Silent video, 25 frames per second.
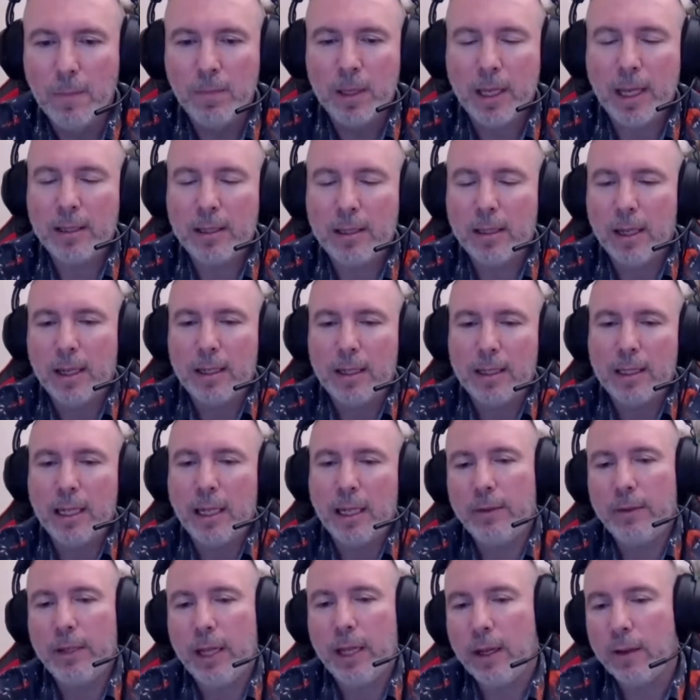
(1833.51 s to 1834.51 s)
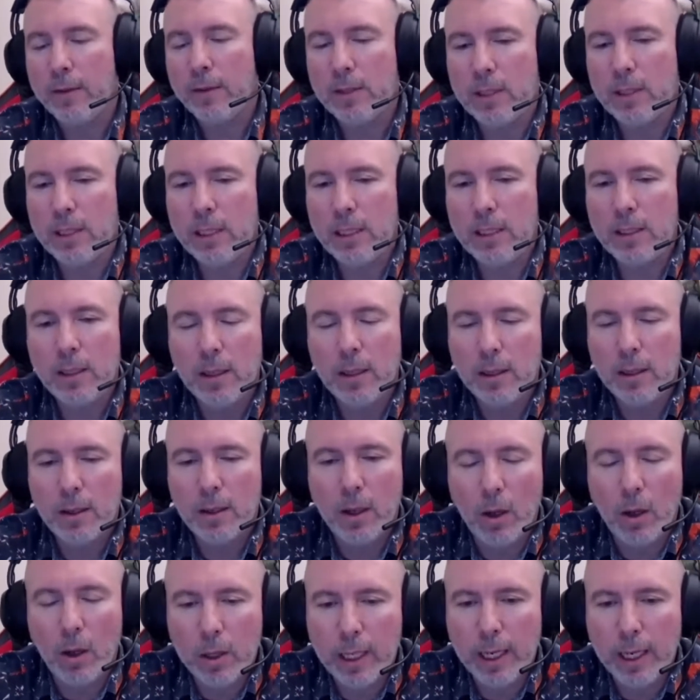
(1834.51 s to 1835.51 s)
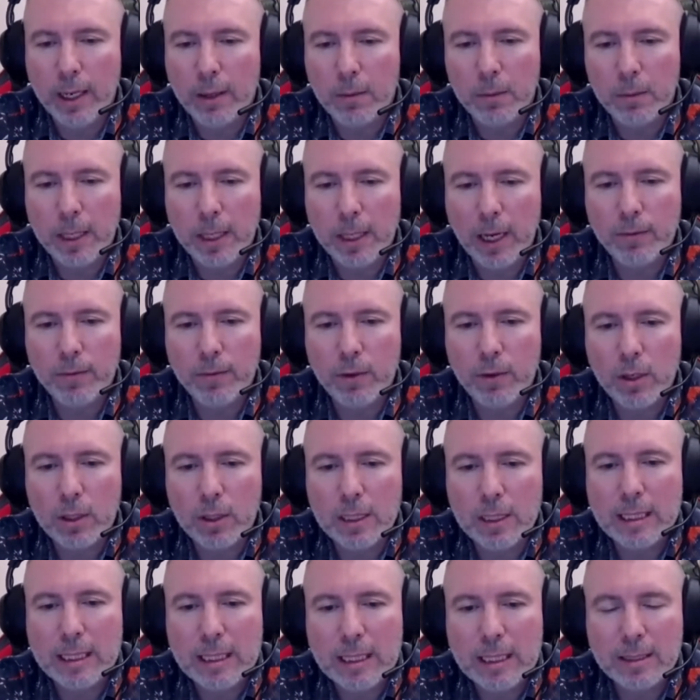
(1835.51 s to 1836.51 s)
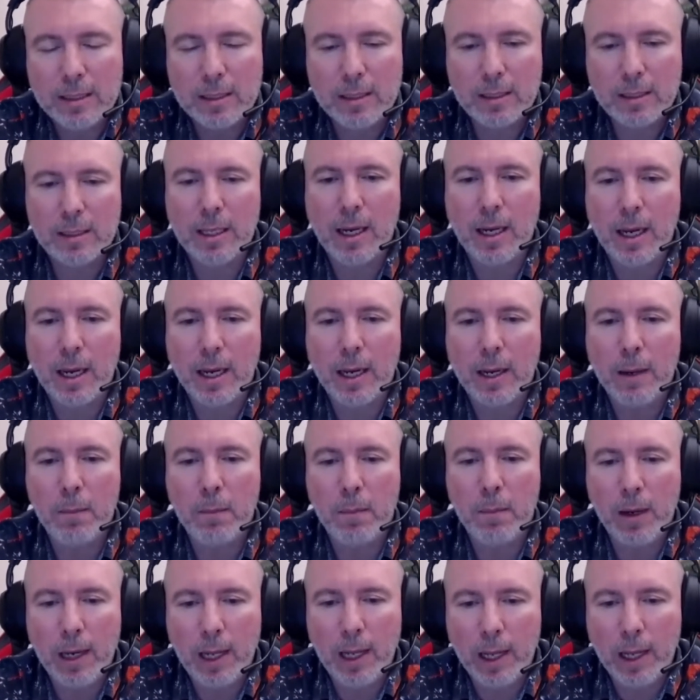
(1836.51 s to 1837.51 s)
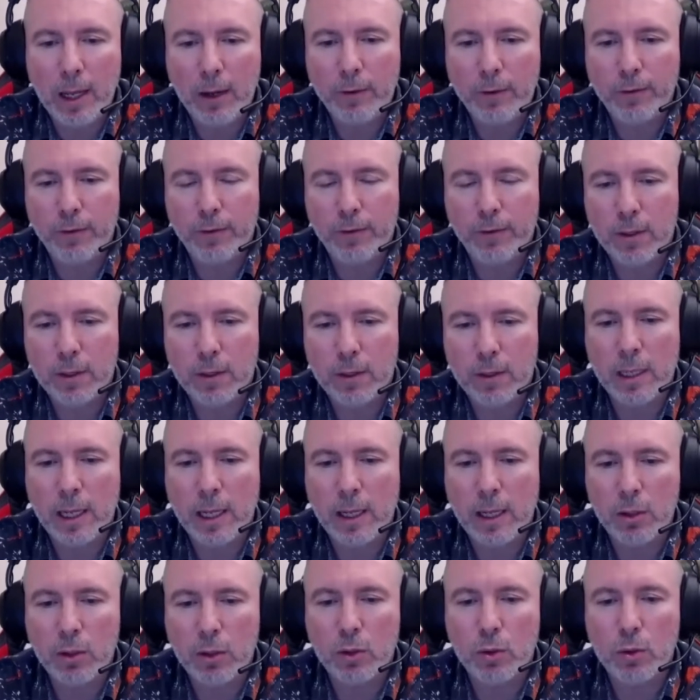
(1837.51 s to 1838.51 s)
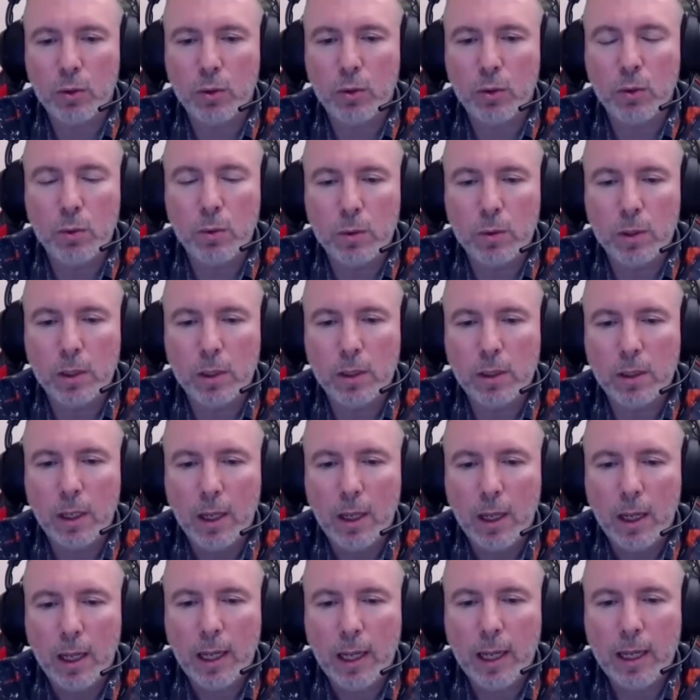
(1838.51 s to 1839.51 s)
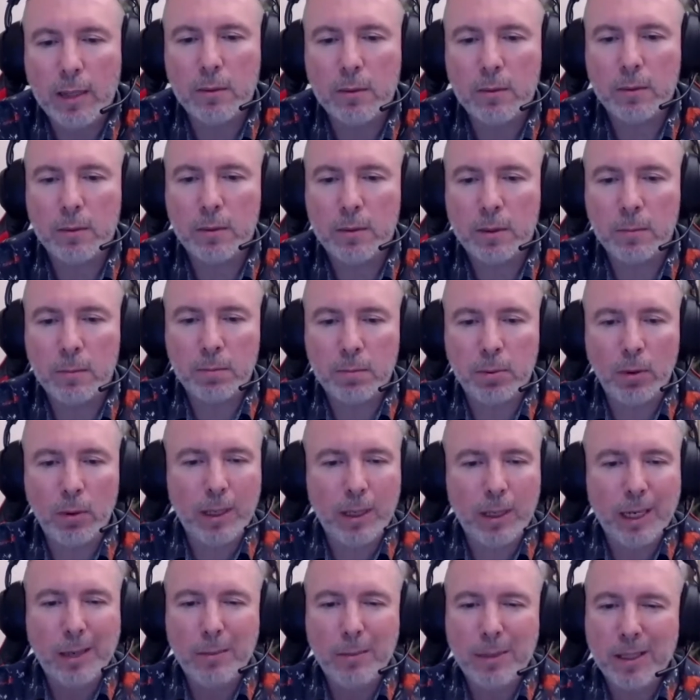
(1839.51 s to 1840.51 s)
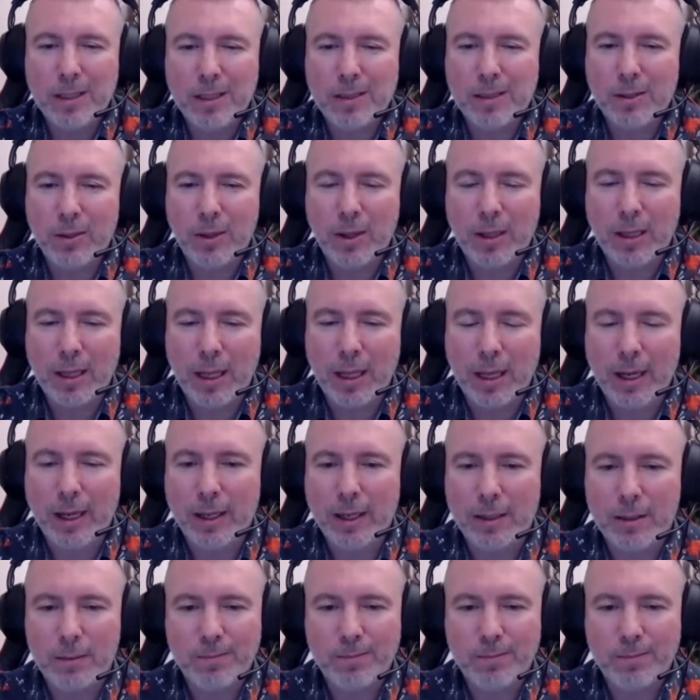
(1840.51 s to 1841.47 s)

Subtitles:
And then we have seen, okay, we have not this time left then to do it. And the programming is not like